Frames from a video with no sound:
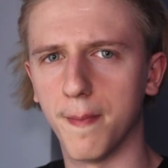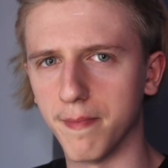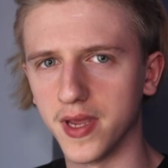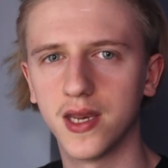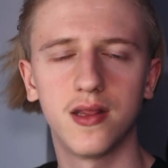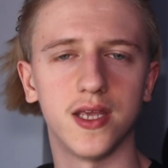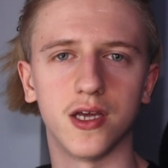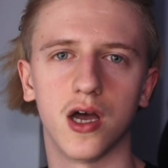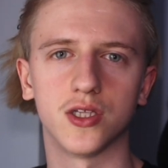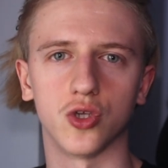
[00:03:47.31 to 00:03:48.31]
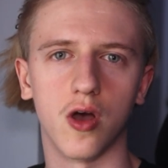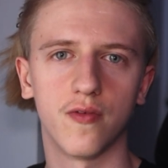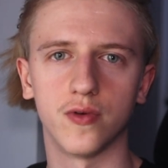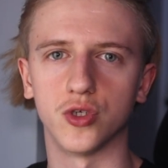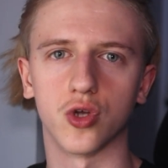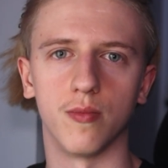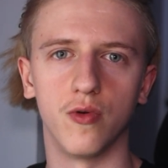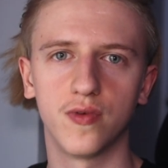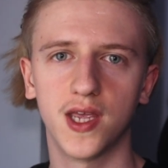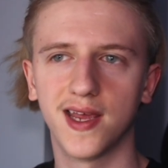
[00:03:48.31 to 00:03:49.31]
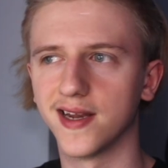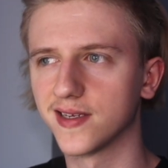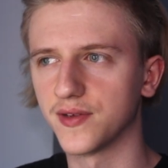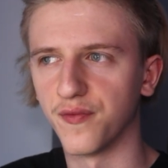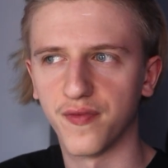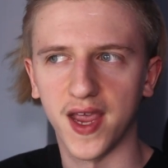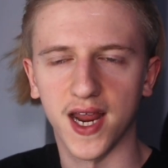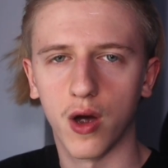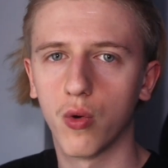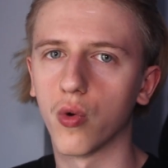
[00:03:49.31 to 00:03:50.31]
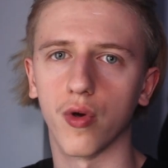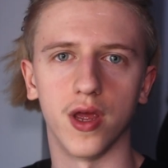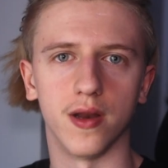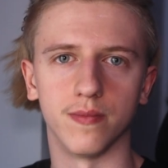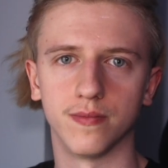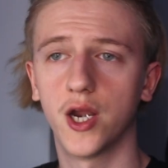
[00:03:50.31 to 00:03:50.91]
immediately cuts off when you start moving it and it doesn't fade out or in.